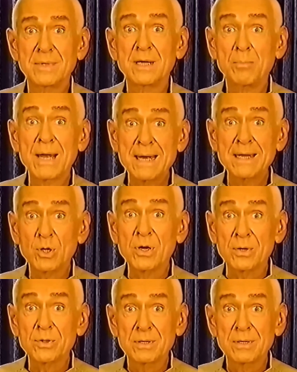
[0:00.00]
Planet
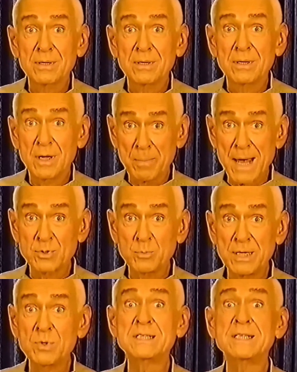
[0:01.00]
Earth About to
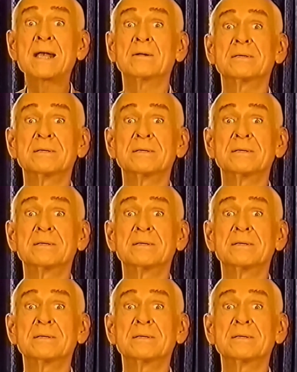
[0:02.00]
be Recycled.